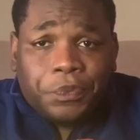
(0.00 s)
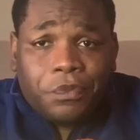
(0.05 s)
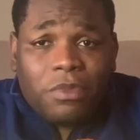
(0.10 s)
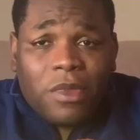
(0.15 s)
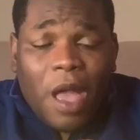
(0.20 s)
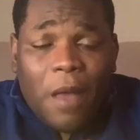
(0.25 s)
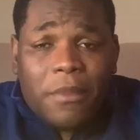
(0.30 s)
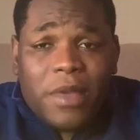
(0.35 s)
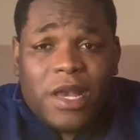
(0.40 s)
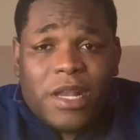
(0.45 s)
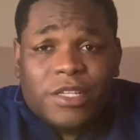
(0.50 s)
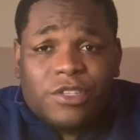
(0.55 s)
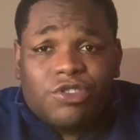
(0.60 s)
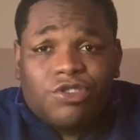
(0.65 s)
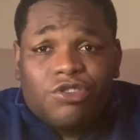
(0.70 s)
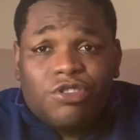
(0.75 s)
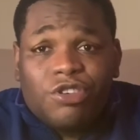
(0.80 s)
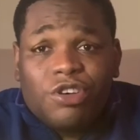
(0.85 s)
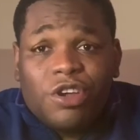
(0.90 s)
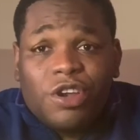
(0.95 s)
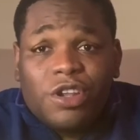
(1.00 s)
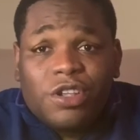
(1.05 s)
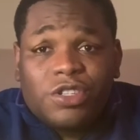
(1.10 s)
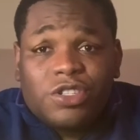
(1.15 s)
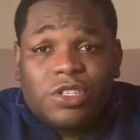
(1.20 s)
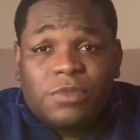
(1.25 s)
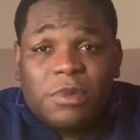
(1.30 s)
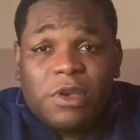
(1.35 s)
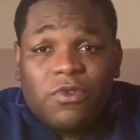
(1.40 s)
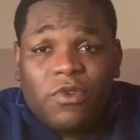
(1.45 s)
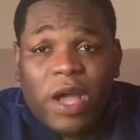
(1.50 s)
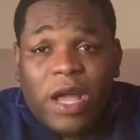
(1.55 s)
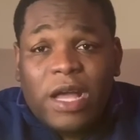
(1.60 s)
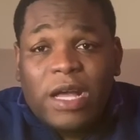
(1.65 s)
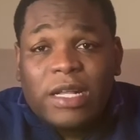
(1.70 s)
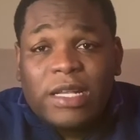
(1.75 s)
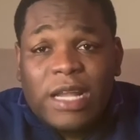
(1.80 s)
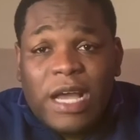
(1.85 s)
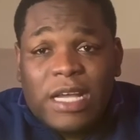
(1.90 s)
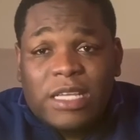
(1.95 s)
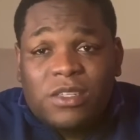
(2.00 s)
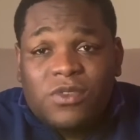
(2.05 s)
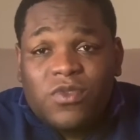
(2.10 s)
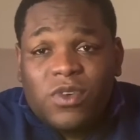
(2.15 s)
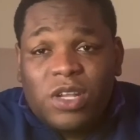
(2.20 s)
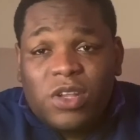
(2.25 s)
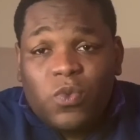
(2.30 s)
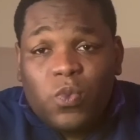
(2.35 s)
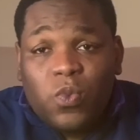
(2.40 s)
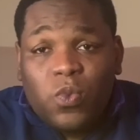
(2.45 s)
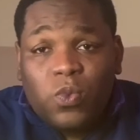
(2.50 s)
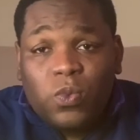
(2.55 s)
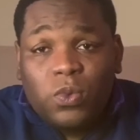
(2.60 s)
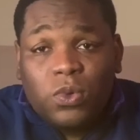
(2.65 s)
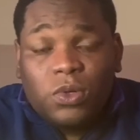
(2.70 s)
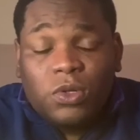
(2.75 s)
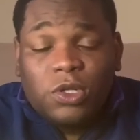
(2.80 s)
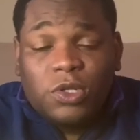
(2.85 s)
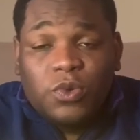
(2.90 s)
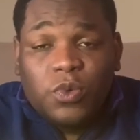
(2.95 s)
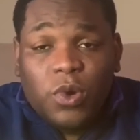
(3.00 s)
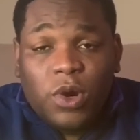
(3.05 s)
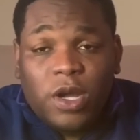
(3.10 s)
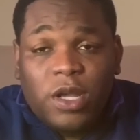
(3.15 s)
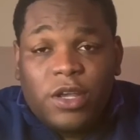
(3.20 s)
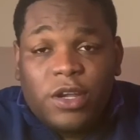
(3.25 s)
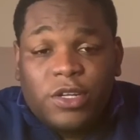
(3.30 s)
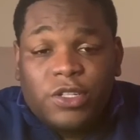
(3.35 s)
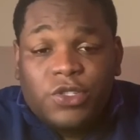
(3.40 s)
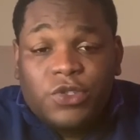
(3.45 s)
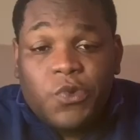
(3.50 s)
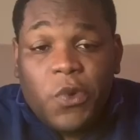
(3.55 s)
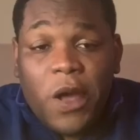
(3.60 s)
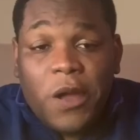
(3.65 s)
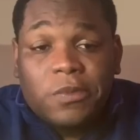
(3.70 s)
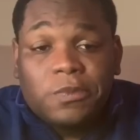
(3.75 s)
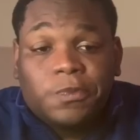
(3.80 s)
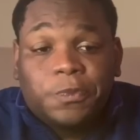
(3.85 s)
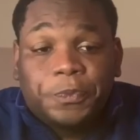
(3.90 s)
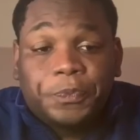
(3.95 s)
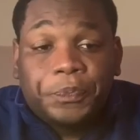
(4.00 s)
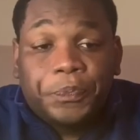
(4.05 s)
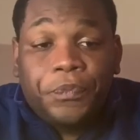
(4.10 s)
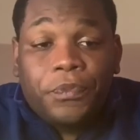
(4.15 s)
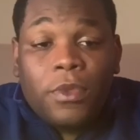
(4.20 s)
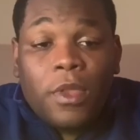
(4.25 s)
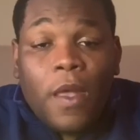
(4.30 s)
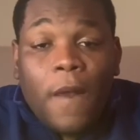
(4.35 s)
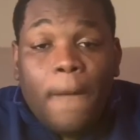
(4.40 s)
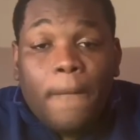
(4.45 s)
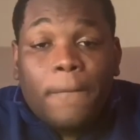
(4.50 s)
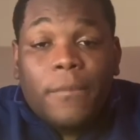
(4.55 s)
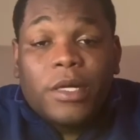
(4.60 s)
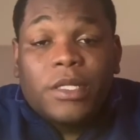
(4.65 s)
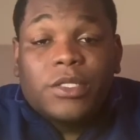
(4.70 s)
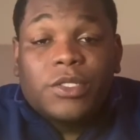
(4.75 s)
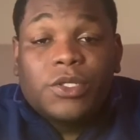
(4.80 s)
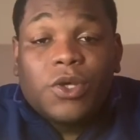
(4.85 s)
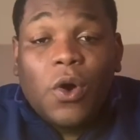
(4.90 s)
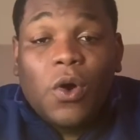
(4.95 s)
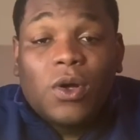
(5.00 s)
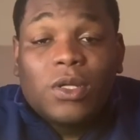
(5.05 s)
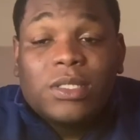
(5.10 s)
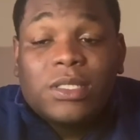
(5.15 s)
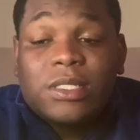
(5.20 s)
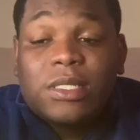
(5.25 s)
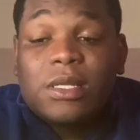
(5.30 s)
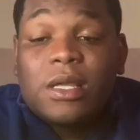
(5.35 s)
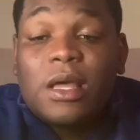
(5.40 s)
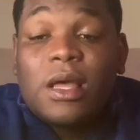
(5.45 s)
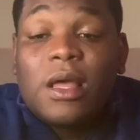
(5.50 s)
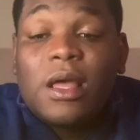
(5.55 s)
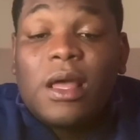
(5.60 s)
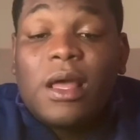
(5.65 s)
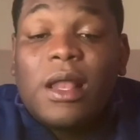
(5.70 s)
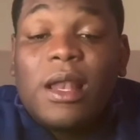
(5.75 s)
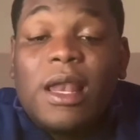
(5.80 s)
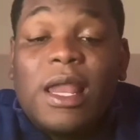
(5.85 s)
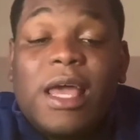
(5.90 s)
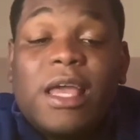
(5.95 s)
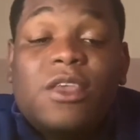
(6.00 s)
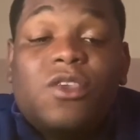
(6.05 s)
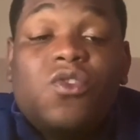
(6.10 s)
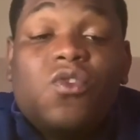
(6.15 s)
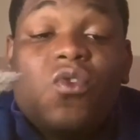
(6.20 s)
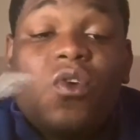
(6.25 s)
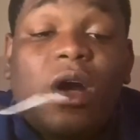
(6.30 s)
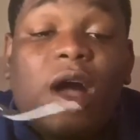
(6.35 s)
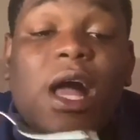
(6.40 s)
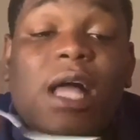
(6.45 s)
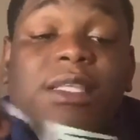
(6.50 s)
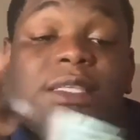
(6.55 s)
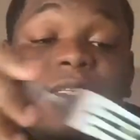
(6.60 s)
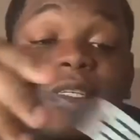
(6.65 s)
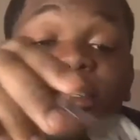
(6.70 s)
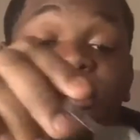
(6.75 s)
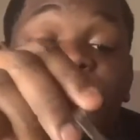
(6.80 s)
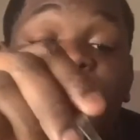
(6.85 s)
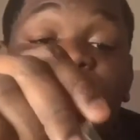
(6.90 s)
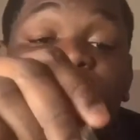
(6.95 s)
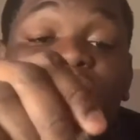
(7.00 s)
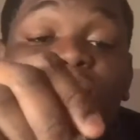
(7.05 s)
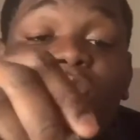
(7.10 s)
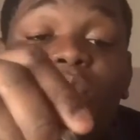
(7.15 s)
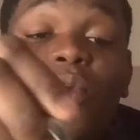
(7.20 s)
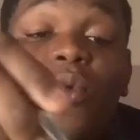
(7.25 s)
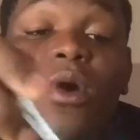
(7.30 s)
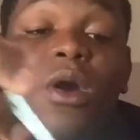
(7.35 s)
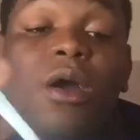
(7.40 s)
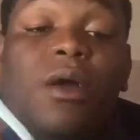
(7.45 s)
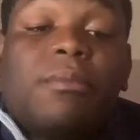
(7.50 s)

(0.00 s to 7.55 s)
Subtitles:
I mean, it's good to be recognized for the good work you're doing, but don't let you continue to do the work